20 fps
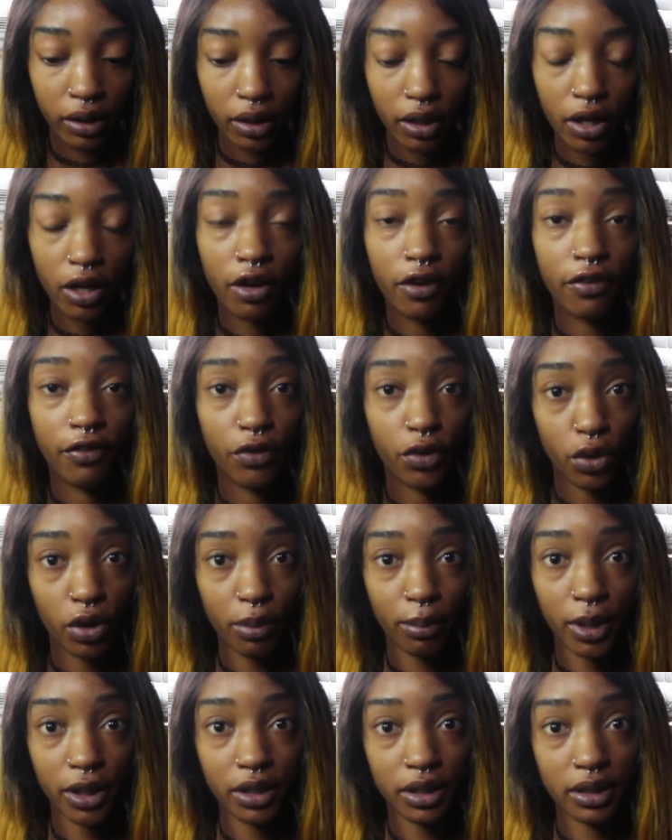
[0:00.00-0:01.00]
4
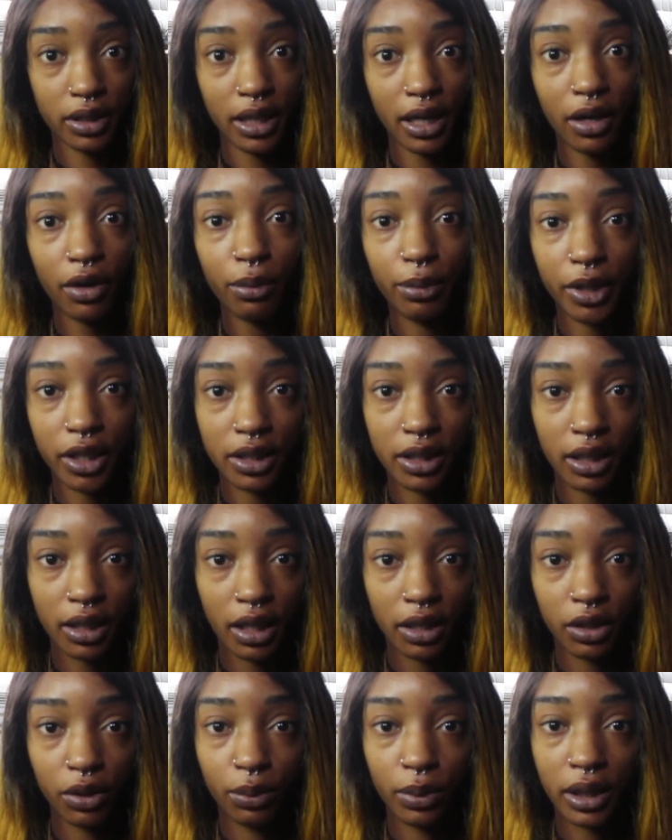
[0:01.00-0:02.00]
months now because I
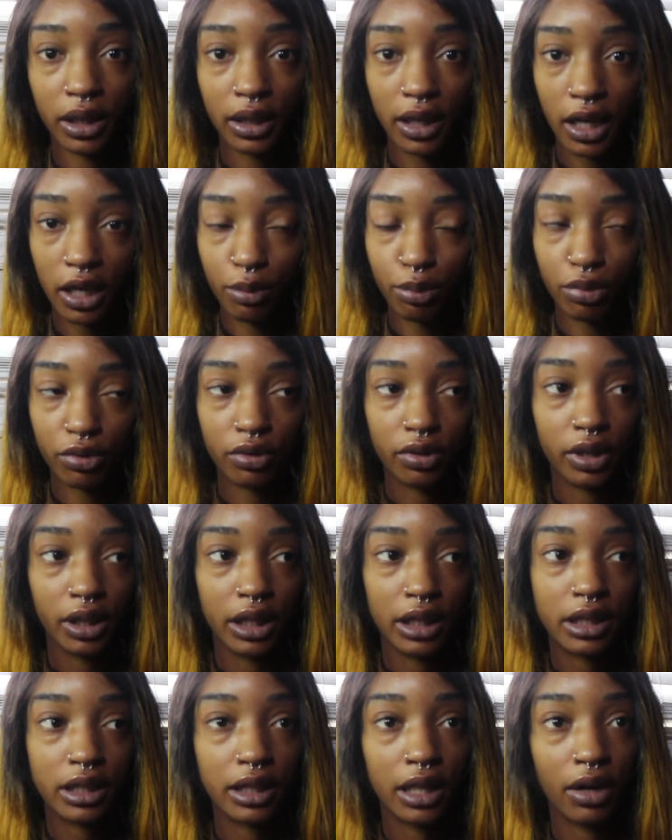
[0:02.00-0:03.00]
got the wig in April
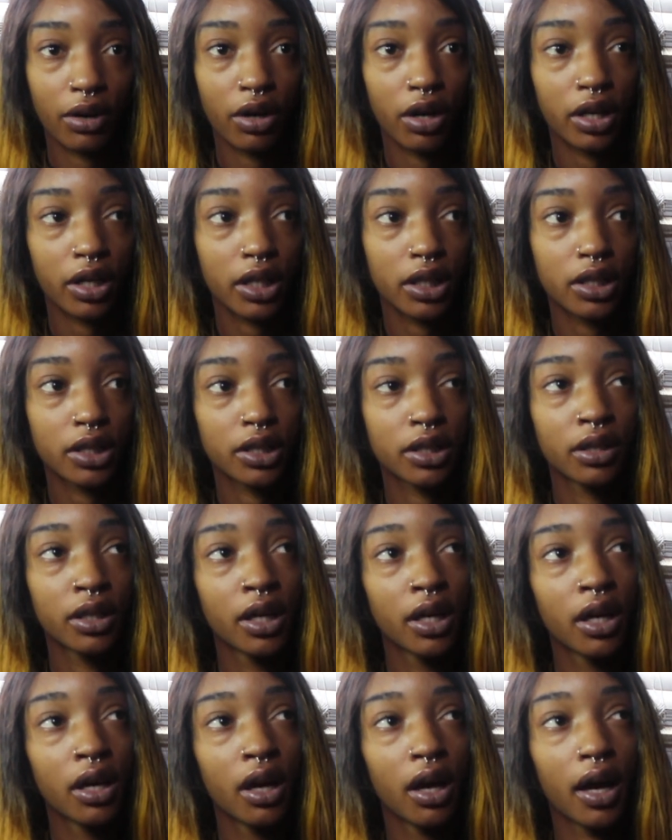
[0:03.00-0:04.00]
and it's now August.
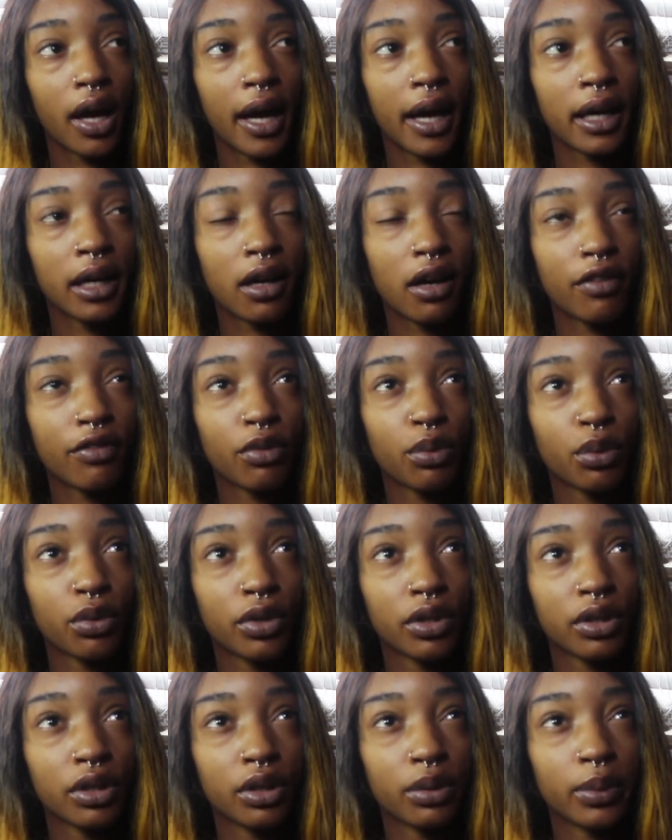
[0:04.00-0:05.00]
And I've
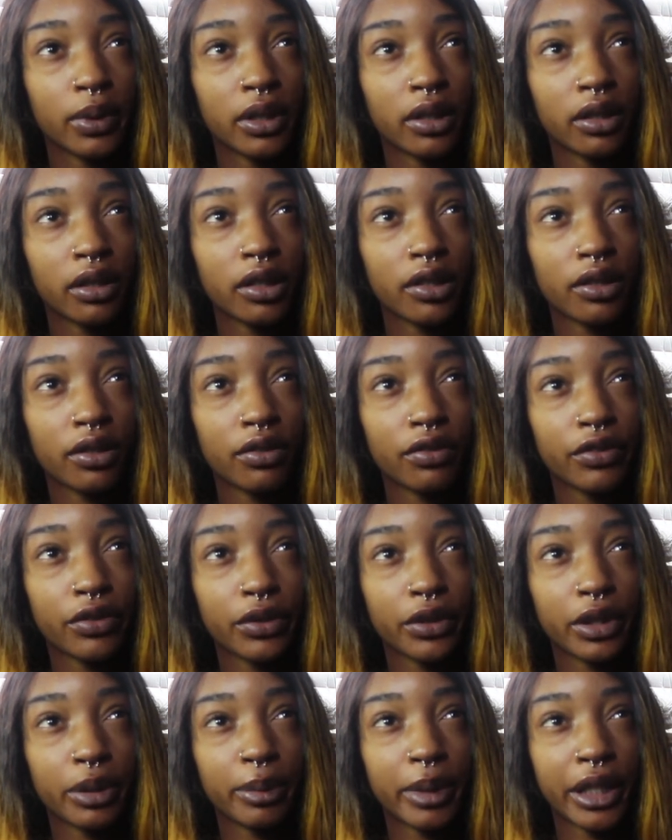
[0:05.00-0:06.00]
worn the wig
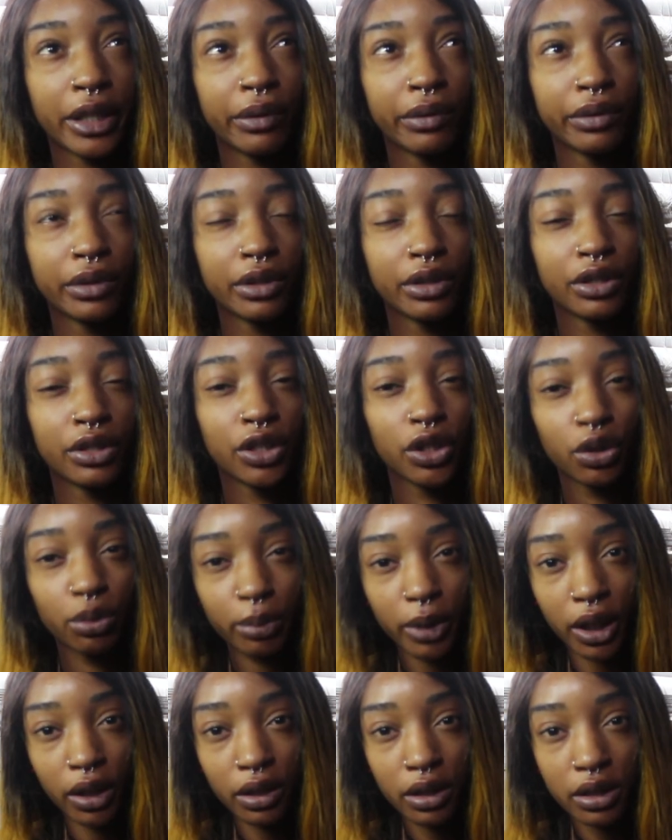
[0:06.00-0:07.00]
for about 2
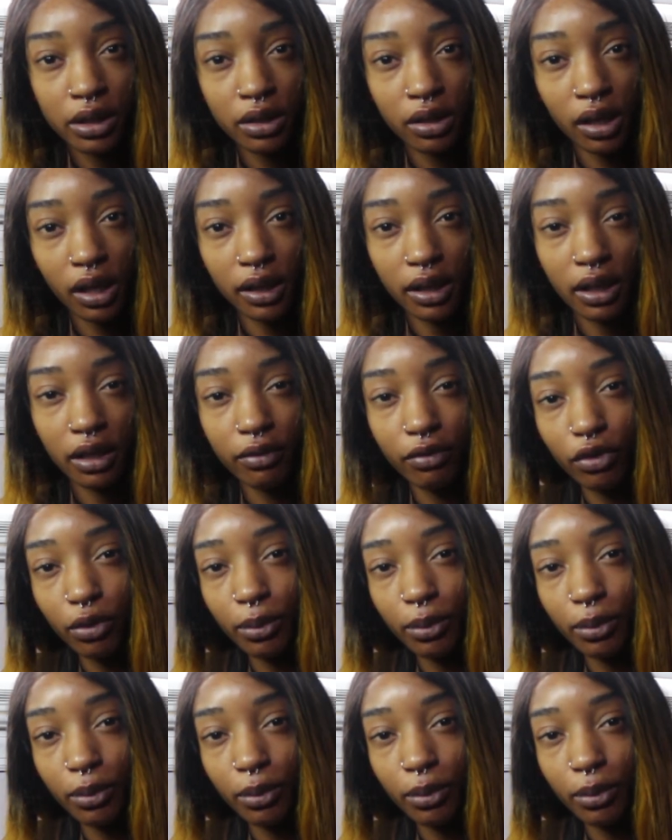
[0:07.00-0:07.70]
months, and then